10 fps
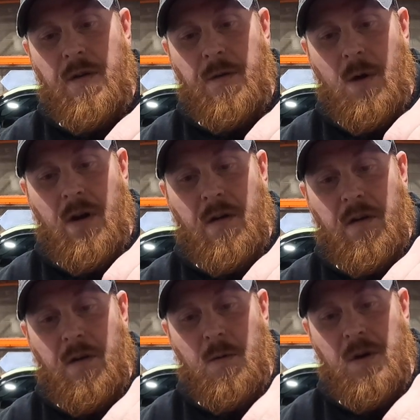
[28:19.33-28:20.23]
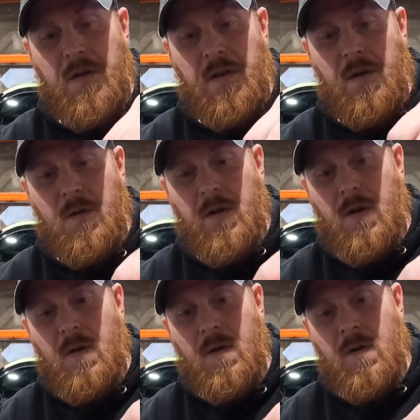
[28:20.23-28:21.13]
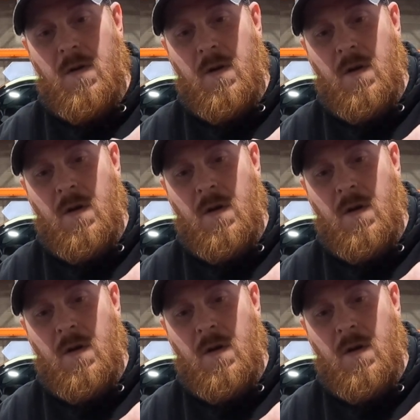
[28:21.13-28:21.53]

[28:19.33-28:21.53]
on the threads to reseal the hole.